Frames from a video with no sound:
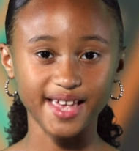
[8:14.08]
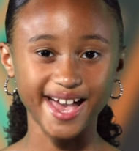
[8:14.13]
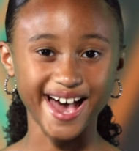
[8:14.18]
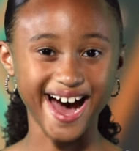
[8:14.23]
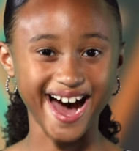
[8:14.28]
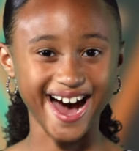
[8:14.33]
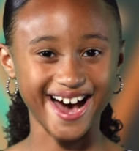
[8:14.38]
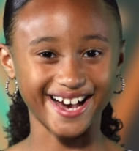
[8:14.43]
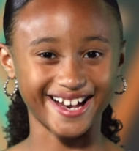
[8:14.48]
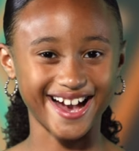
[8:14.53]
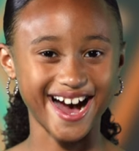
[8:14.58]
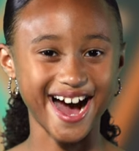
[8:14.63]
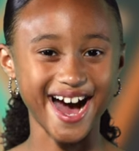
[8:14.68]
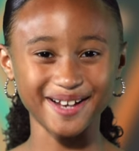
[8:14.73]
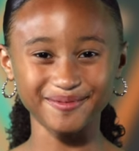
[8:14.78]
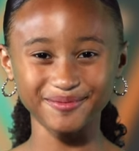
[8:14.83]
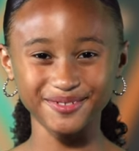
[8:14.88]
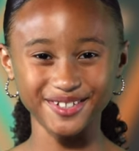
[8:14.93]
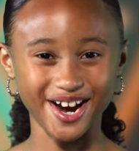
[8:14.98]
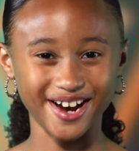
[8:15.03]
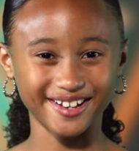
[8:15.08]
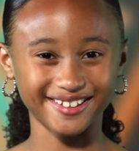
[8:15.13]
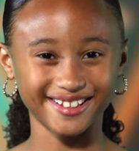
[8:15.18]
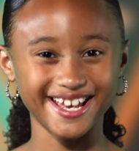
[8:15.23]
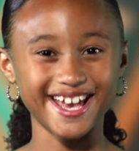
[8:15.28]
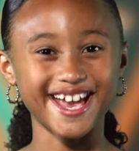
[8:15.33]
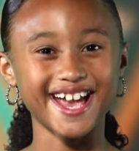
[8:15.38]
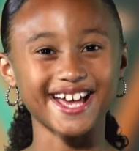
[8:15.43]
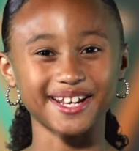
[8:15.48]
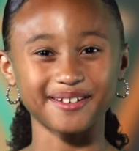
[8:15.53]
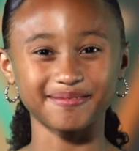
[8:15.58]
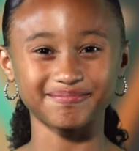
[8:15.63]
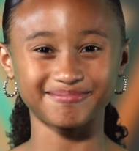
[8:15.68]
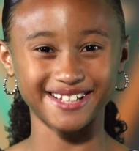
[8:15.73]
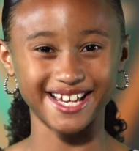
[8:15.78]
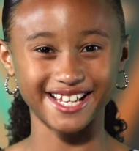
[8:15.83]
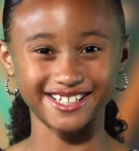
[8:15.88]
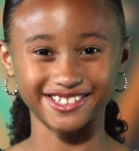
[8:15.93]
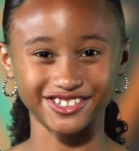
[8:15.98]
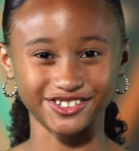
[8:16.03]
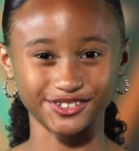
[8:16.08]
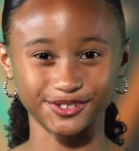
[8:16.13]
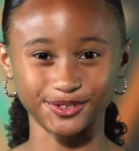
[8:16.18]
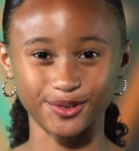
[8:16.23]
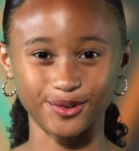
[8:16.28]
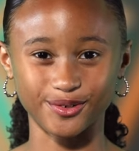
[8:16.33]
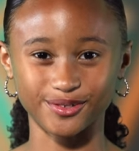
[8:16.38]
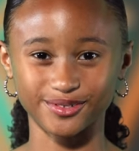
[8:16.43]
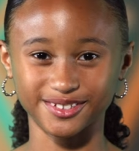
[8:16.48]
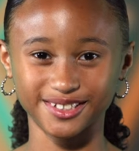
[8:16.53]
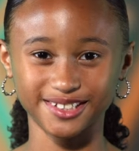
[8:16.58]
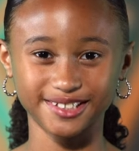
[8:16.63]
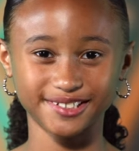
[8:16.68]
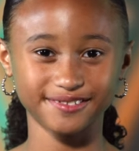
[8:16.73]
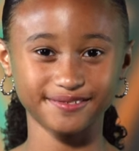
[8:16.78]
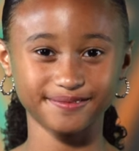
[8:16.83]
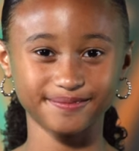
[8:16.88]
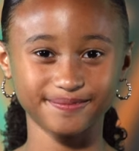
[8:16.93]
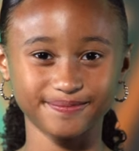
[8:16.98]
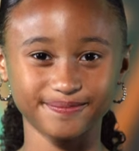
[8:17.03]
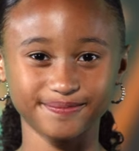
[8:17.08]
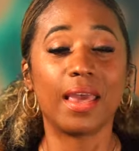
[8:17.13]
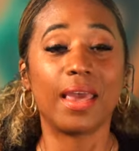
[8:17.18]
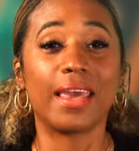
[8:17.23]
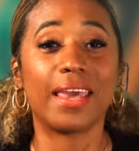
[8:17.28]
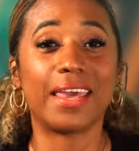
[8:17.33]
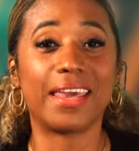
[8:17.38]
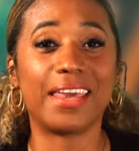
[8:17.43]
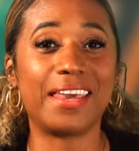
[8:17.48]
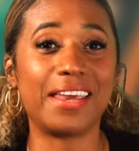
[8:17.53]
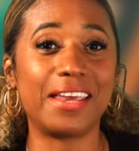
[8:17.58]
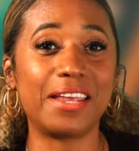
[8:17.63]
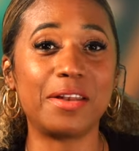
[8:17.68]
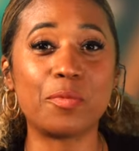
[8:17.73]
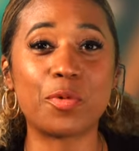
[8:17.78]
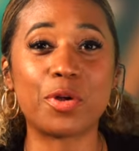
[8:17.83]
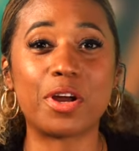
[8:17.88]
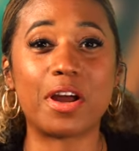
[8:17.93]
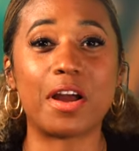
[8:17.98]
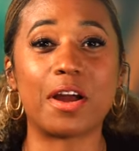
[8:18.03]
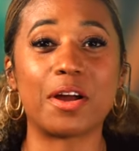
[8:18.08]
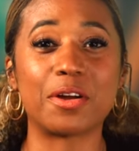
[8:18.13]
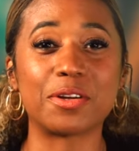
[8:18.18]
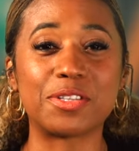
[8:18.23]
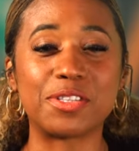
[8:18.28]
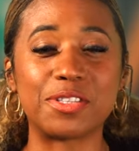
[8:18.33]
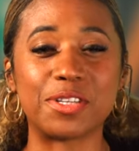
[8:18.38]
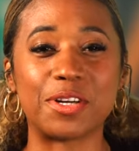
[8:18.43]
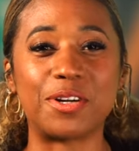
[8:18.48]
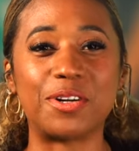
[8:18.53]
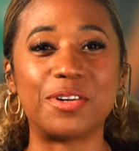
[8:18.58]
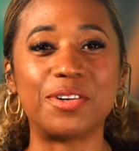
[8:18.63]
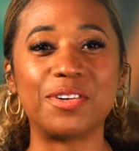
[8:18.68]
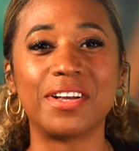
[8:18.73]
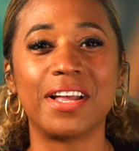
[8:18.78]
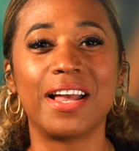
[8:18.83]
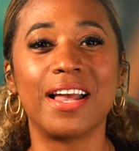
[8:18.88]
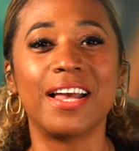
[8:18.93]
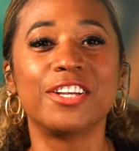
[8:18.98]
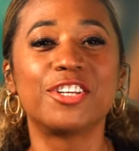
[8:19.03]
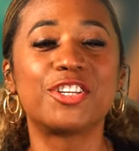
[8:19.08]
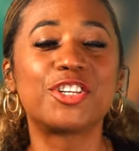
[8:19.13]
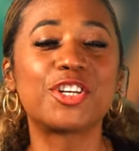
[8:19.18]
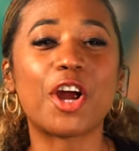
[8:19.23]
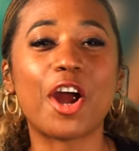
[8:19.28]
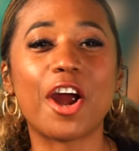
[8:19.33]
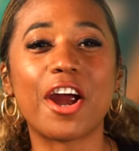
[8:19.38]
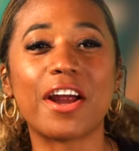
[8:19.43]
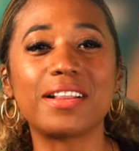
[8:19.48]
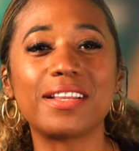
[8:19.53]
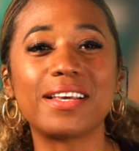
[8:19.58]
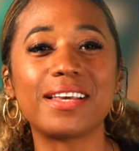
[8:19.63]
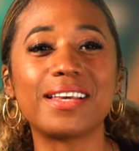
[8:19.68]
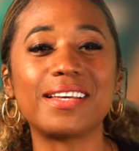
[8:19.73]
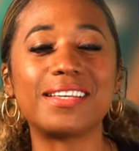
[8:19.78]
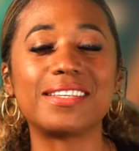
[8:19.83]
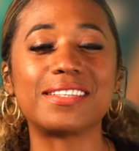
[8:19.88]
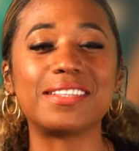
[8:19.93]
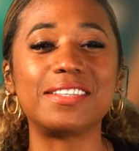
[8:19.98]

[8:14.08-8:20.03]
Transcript: Hi, I'm Charli and I'm 10 years old. In rehearsal, Charli